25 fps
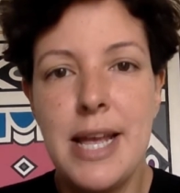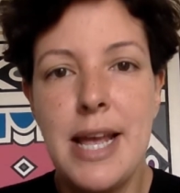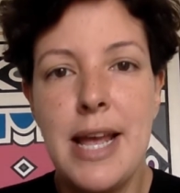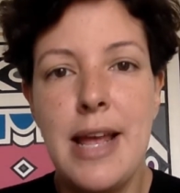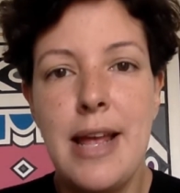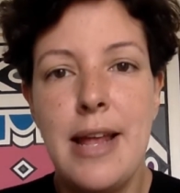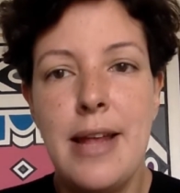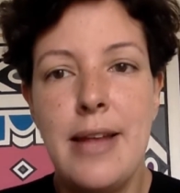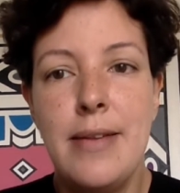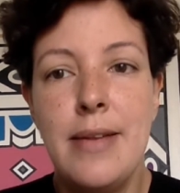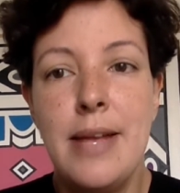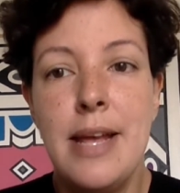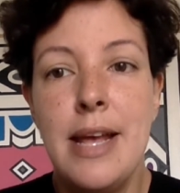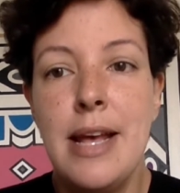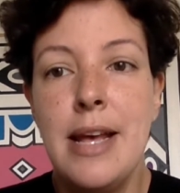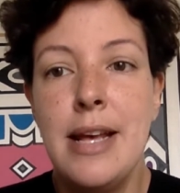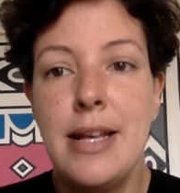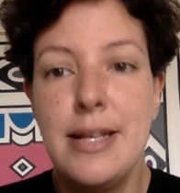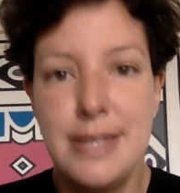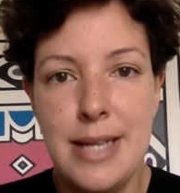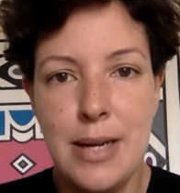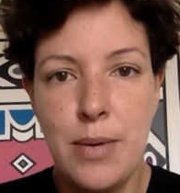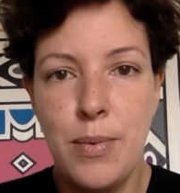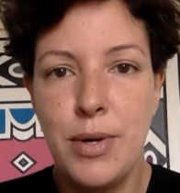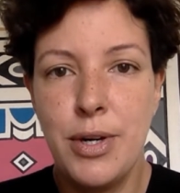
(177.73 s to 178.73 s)
and
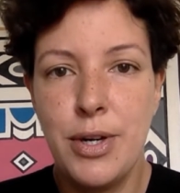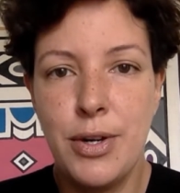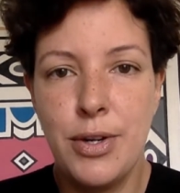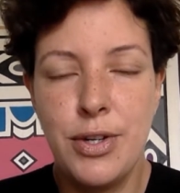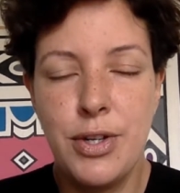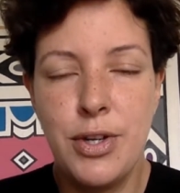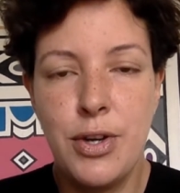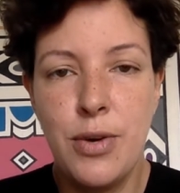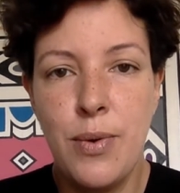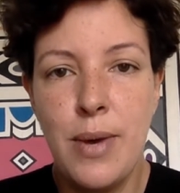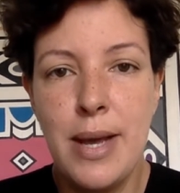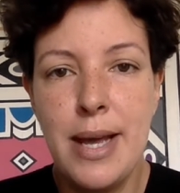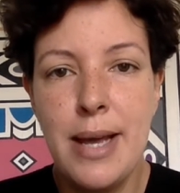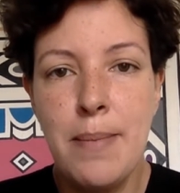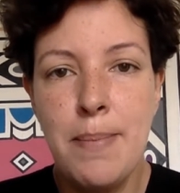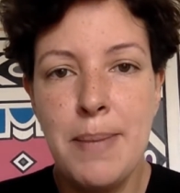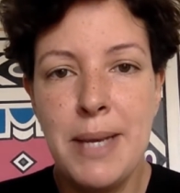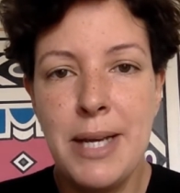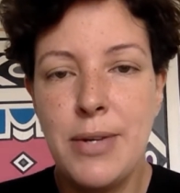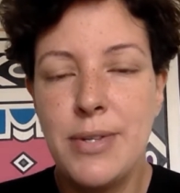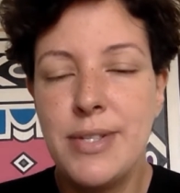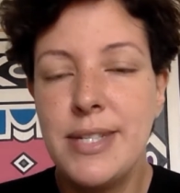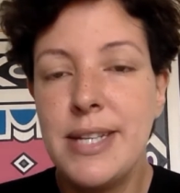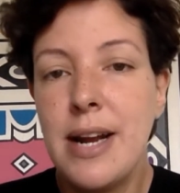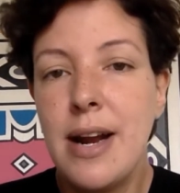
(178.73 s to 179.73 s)
they were not going
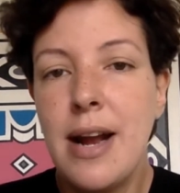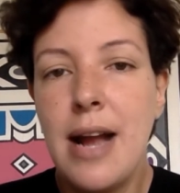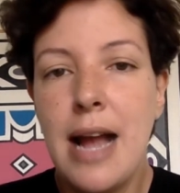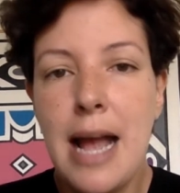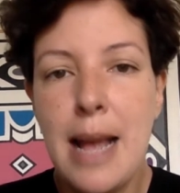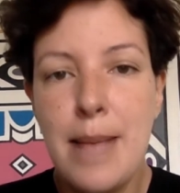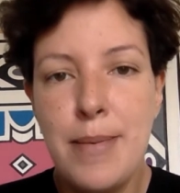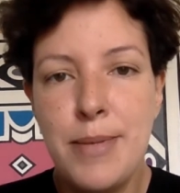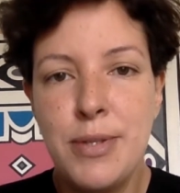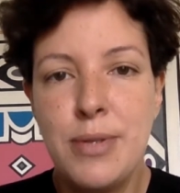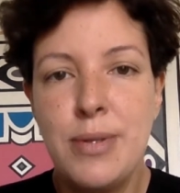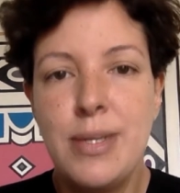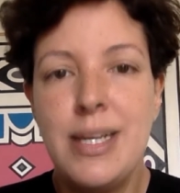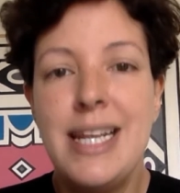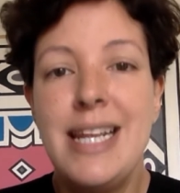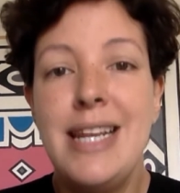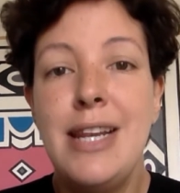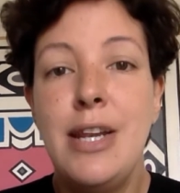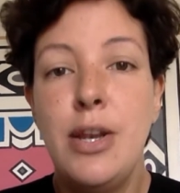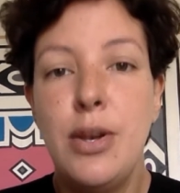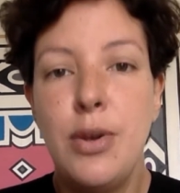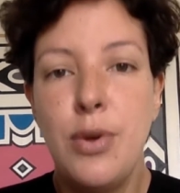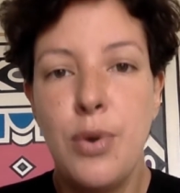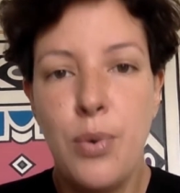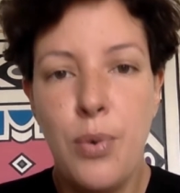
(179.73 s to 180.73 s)
because there are absolutely
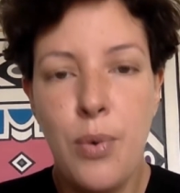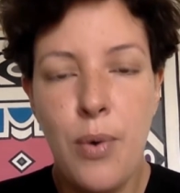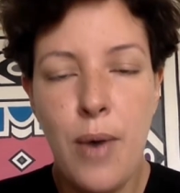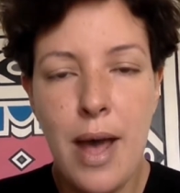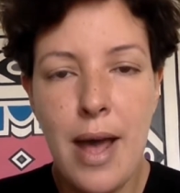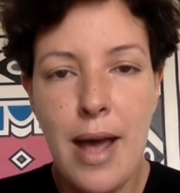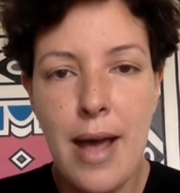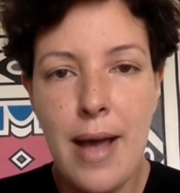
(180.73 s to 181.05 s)
no